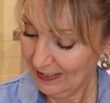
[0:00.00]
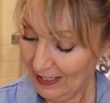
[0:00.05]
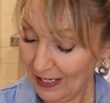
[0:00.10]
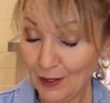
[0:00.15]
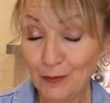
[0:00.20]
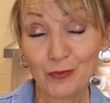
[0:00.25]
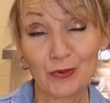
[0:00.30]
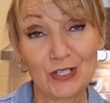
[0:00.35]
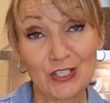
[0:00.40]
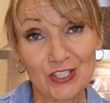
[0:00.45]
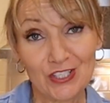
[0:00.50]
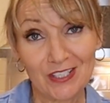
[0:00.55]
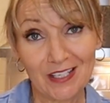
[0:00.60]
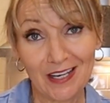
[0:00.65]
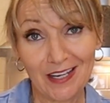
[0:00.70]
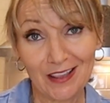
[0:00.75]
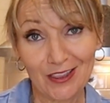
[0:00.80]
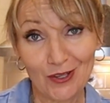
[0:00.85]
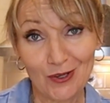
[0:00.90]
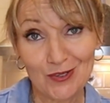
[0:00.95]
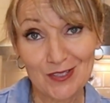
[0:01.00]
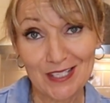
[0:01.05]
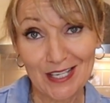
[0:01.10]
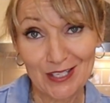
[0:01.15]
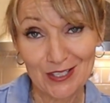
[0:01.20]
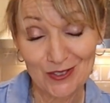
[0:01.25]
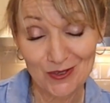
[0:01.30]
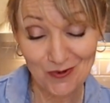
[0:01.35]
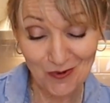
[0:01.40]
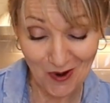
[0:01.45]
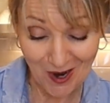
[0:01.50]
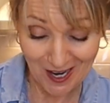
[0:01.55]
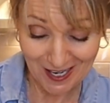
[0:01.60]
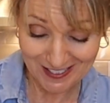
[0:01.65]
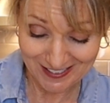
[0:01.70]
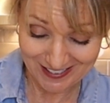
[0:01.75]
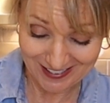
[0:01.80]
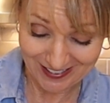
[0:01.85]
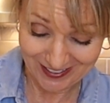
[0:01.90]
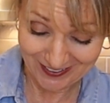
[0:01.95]
I appreciate those that do
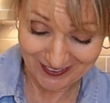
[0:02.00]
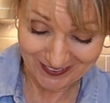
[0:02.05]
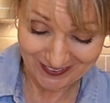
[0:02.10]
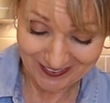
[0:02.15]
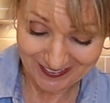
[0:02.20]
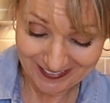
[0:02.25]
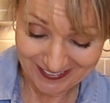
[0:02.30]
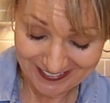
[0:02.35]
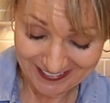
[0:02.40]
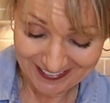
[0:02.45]
watch though.